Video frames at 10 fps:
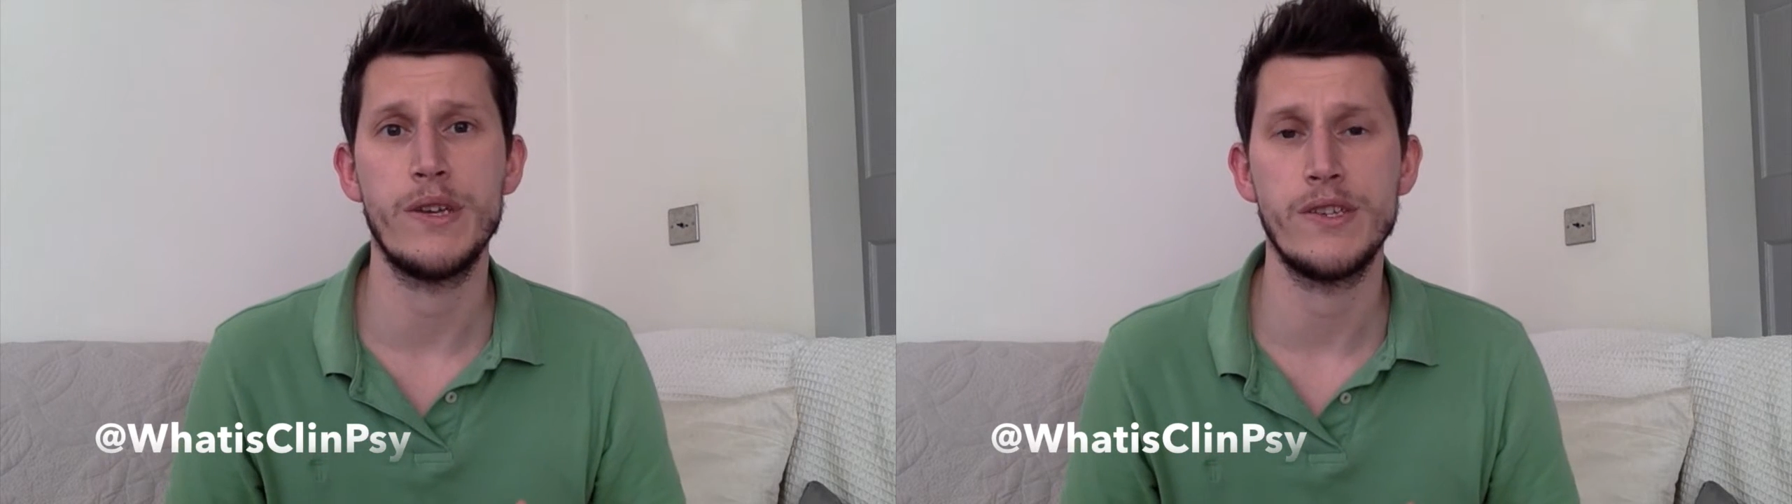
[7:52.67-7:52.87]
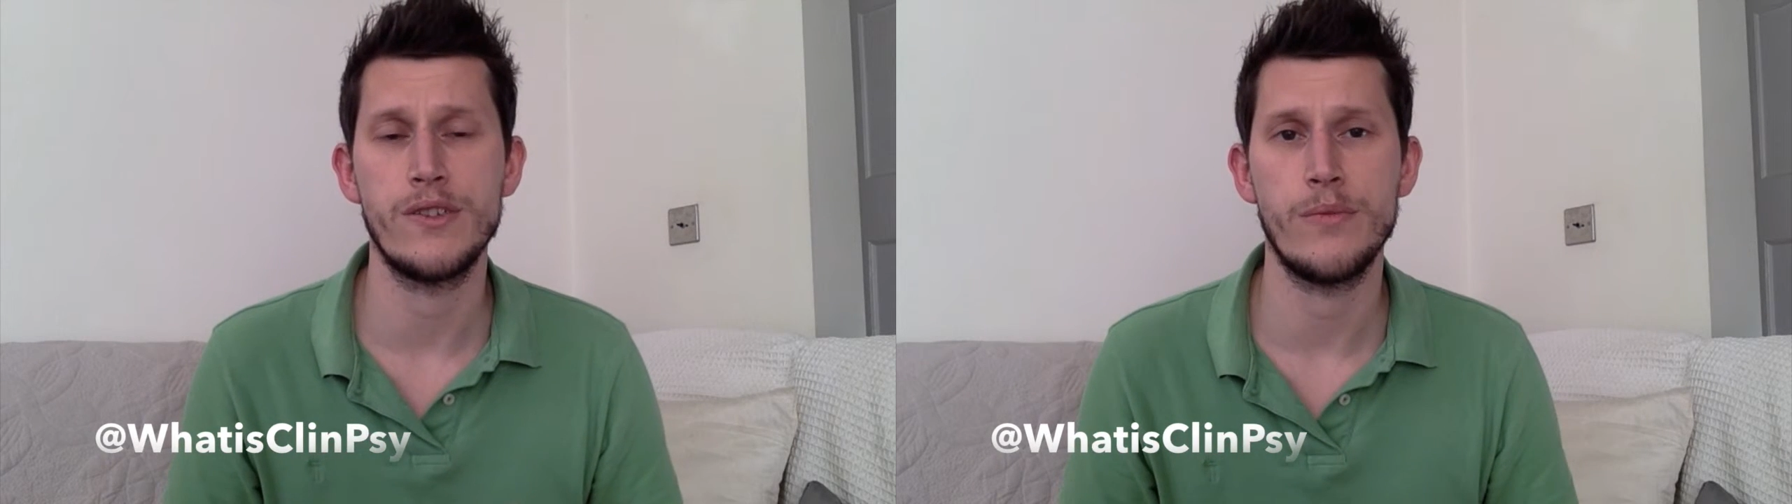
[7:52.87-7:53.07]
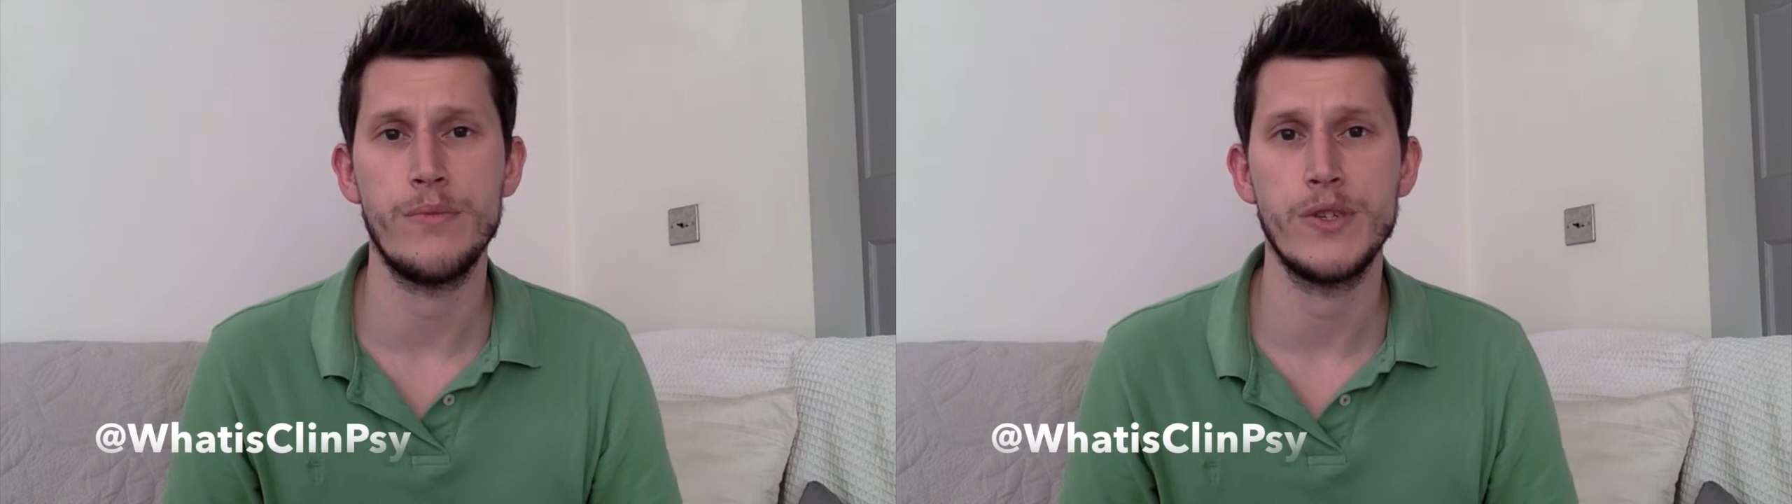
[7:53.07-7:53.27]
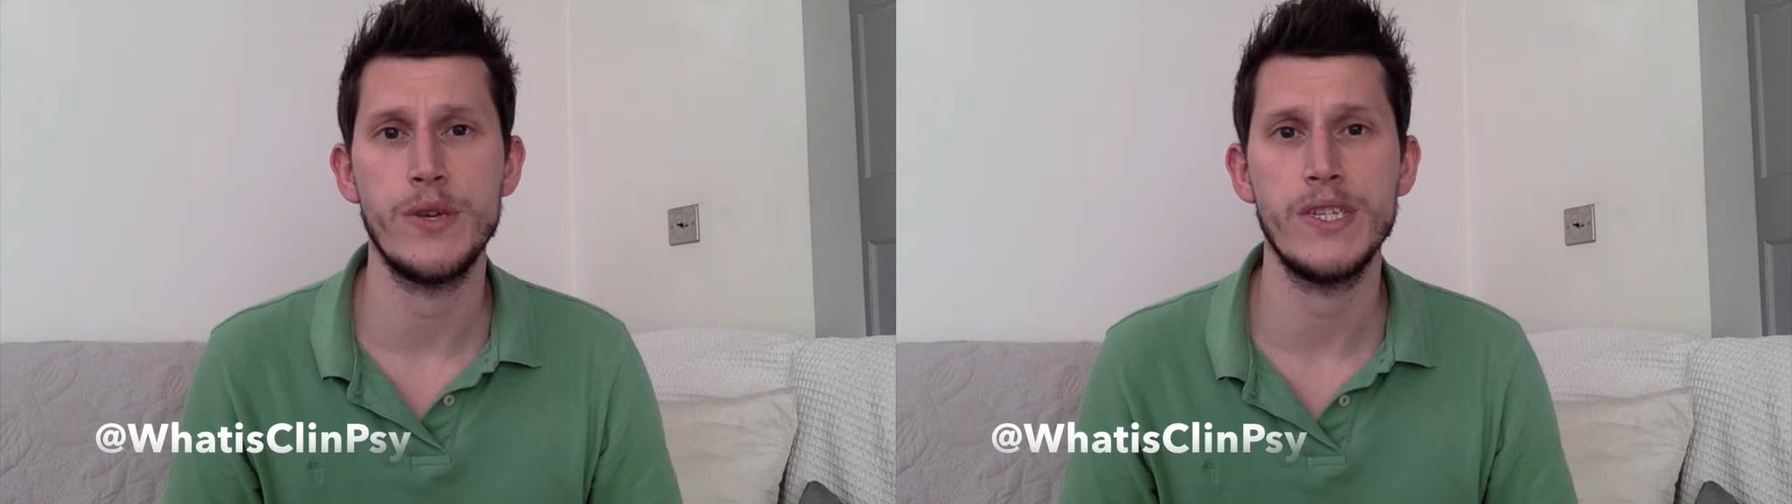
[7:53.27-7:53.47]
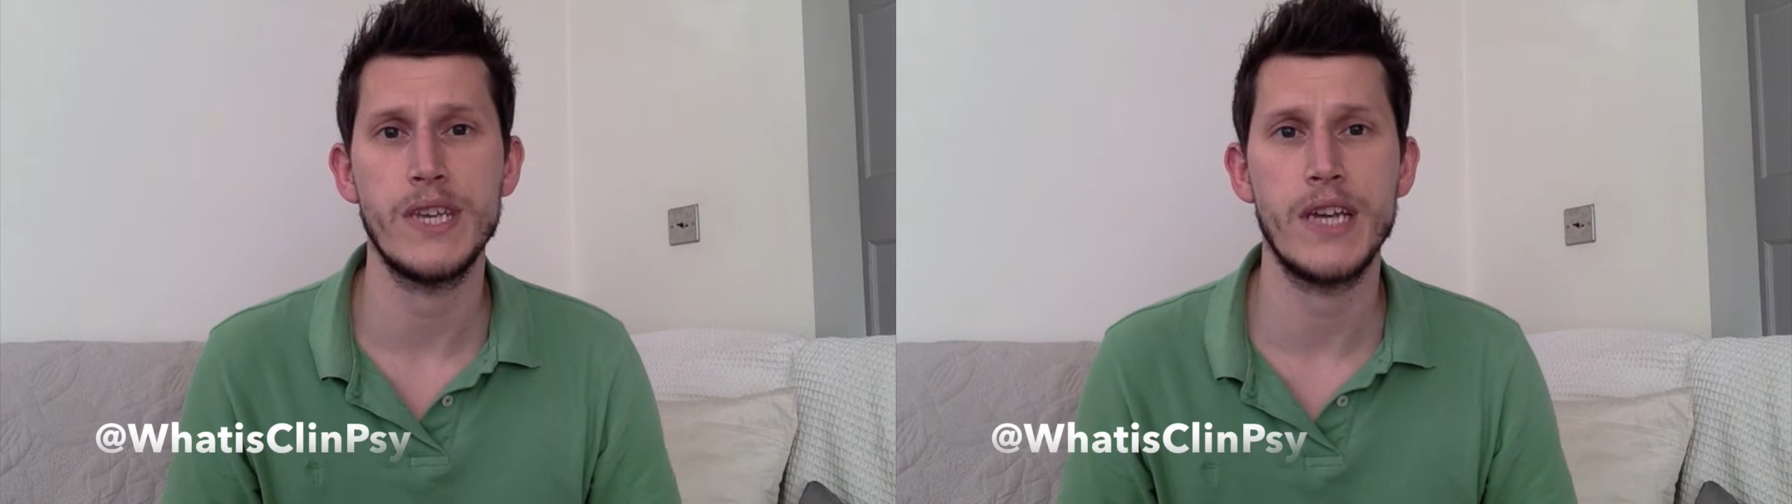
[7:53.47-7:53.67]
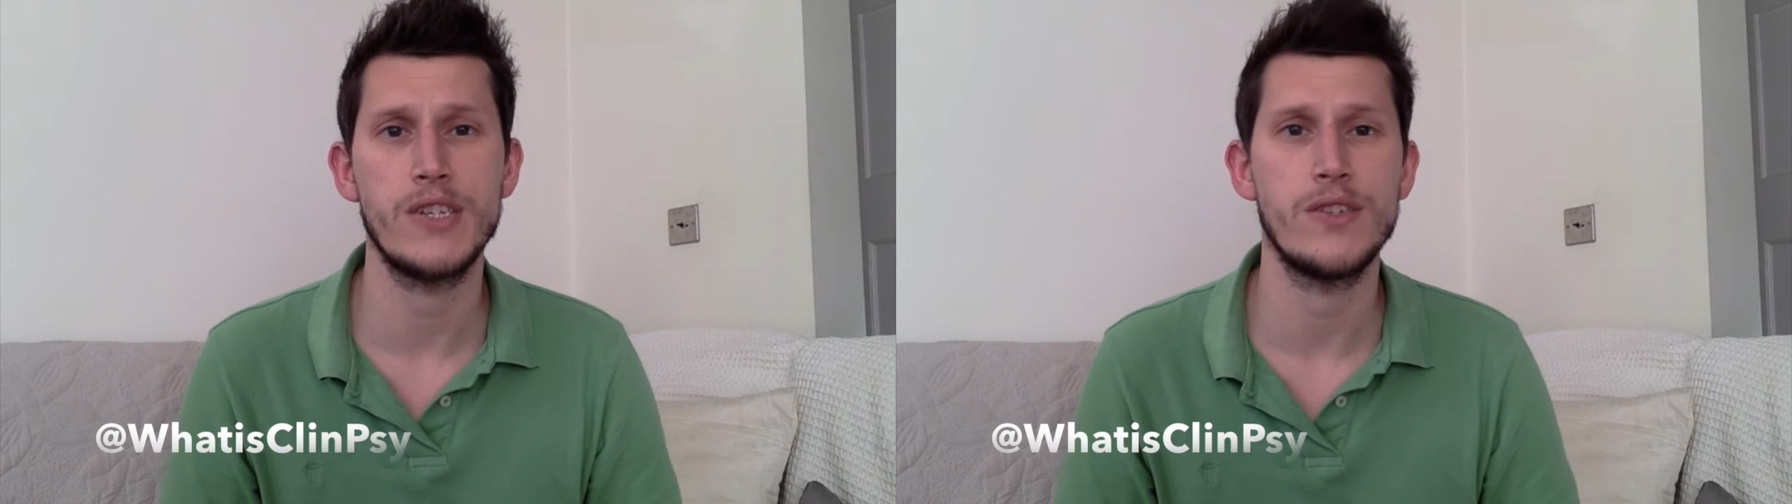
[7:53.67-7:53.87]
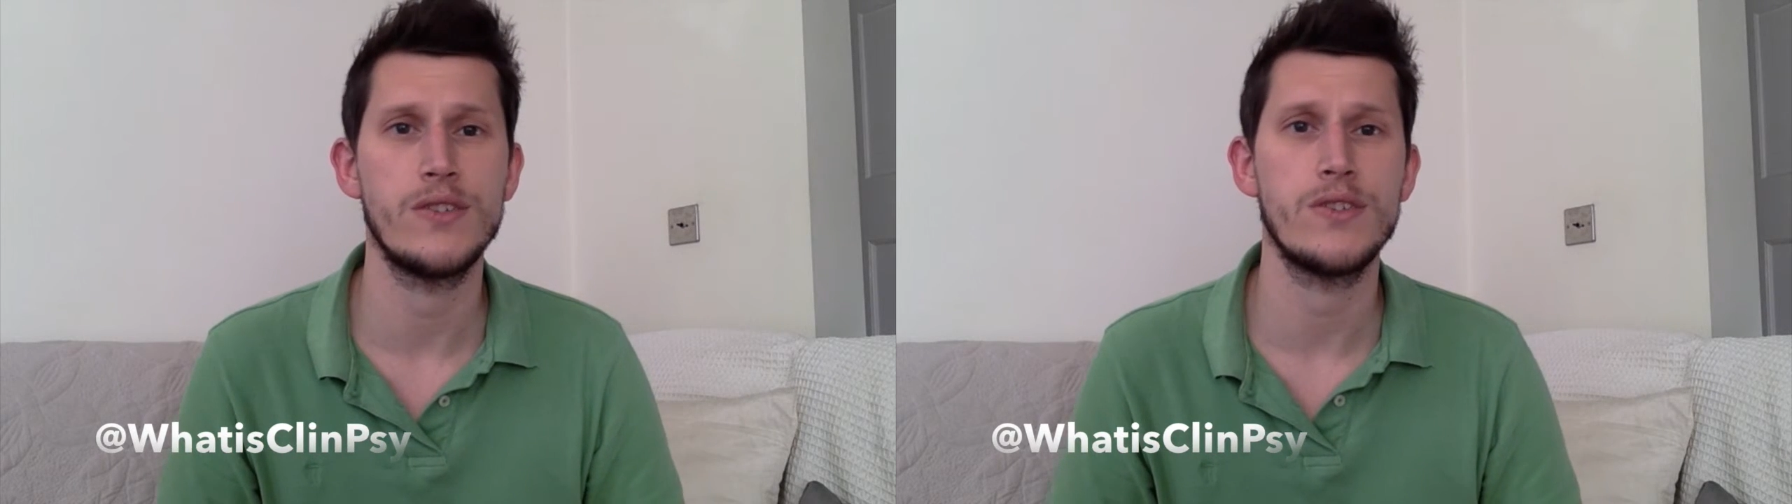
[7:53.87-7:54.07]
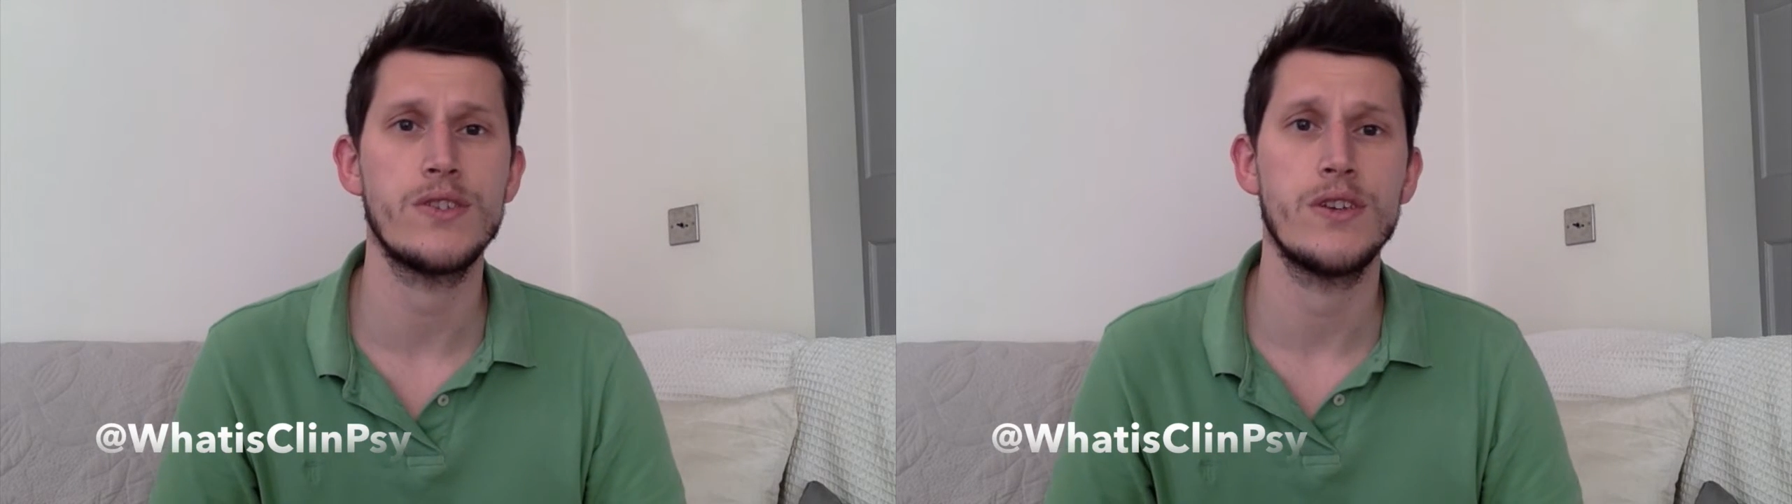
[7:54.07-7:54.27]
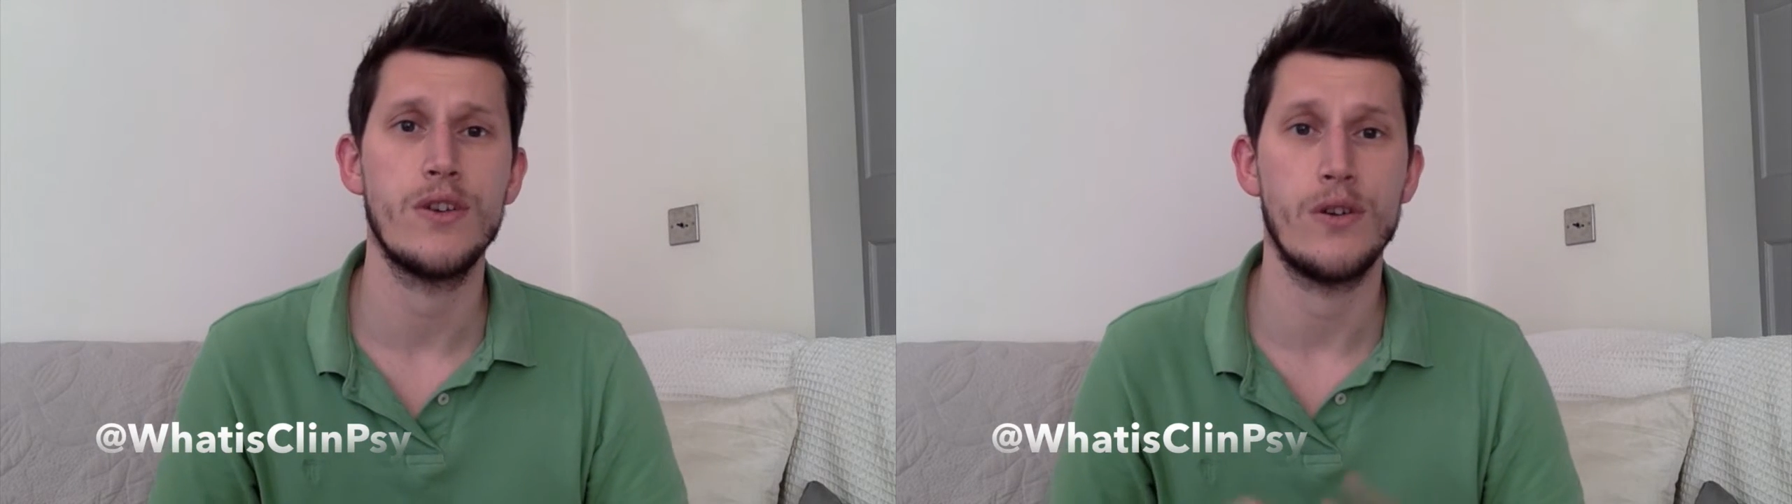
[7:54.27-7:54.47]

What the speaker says: being done between sessions,